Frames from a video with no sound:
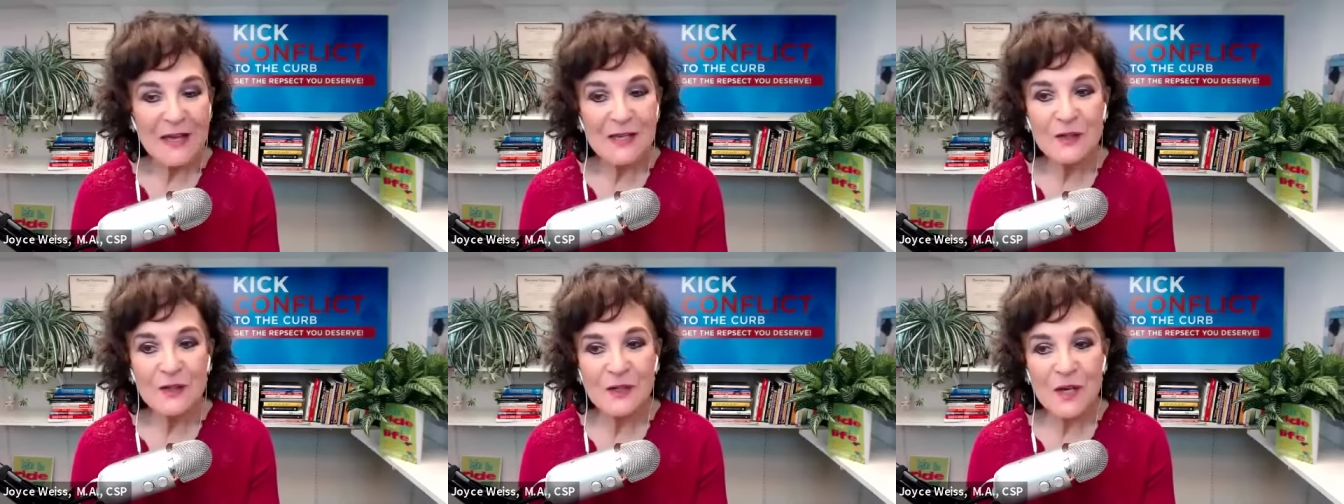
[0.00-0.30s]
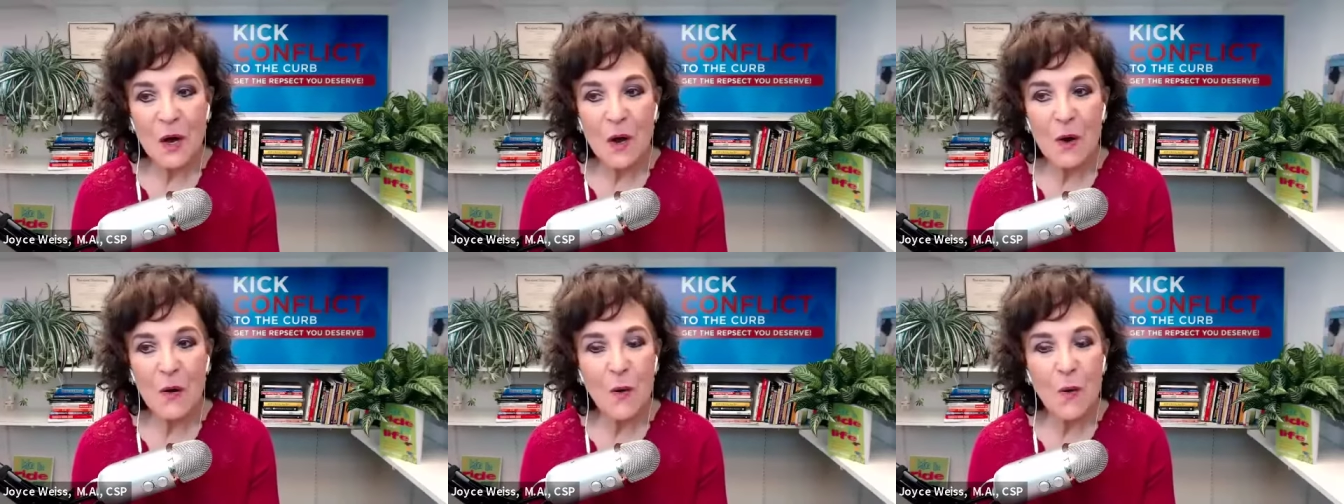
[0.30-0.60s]

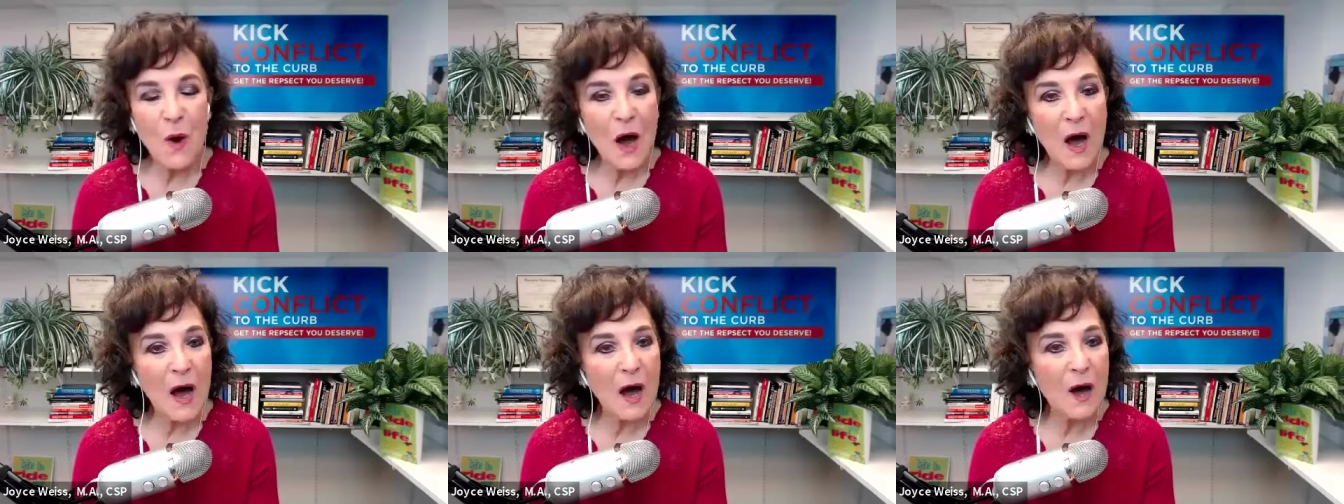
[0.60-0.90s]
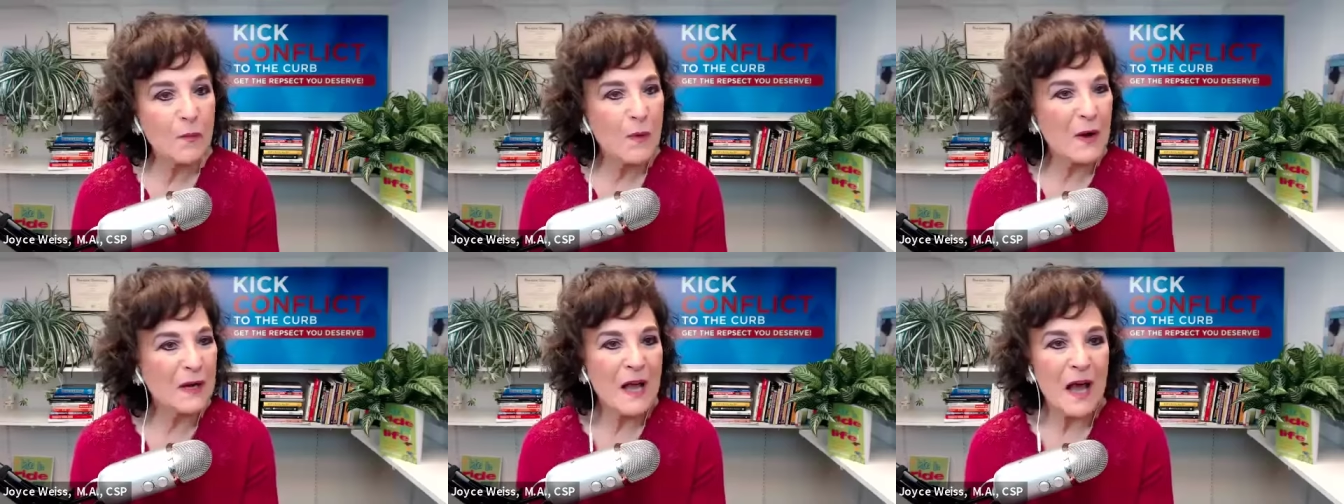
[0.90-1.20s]
So
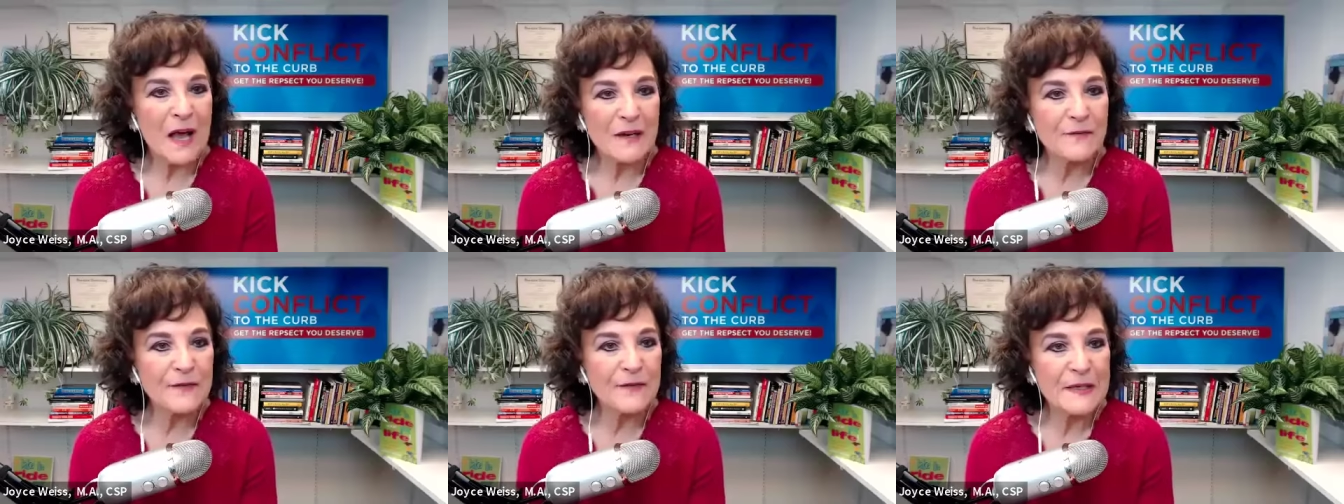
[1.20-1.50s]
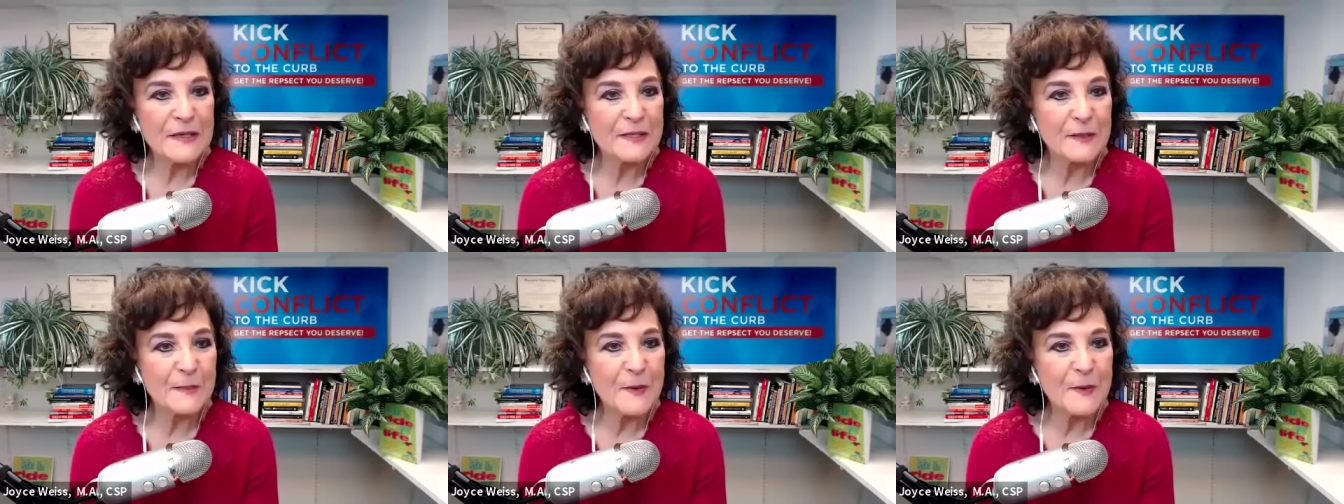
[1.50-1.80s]
uh, what kind of
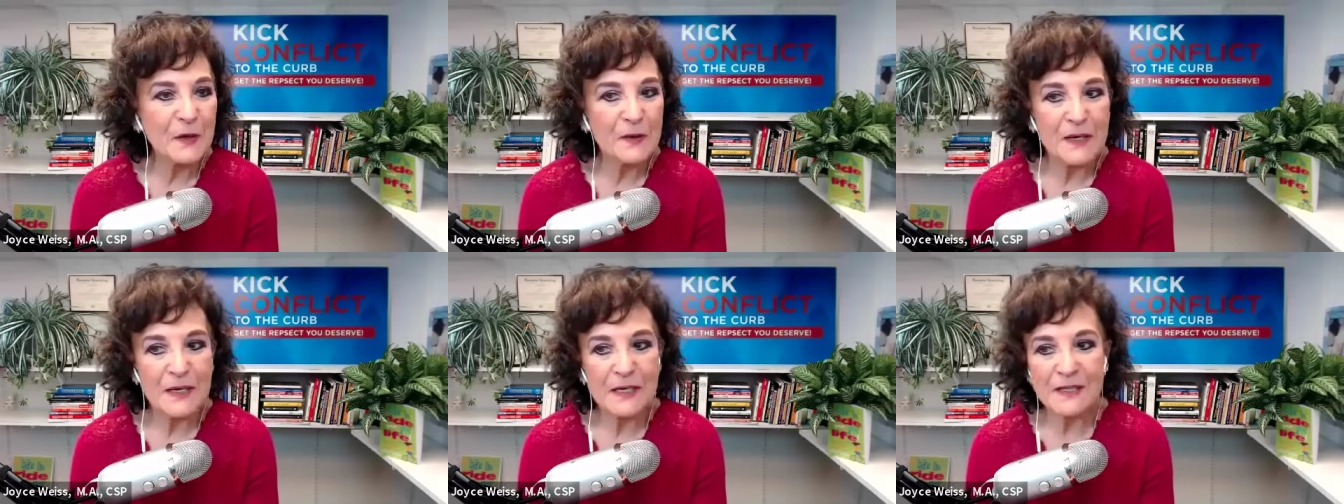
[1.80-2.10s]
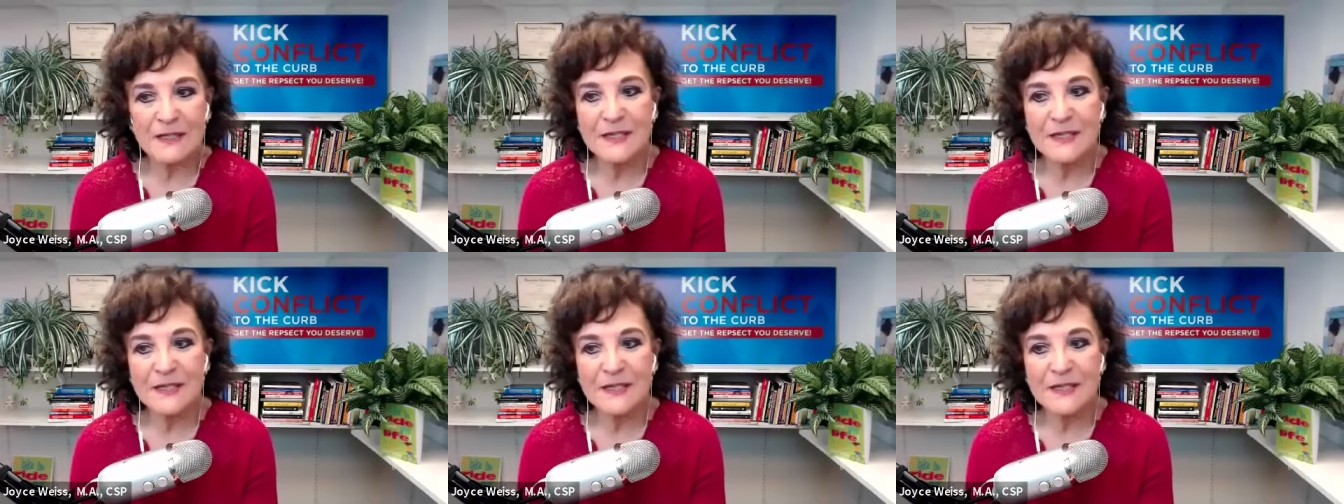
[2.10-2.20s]
experience?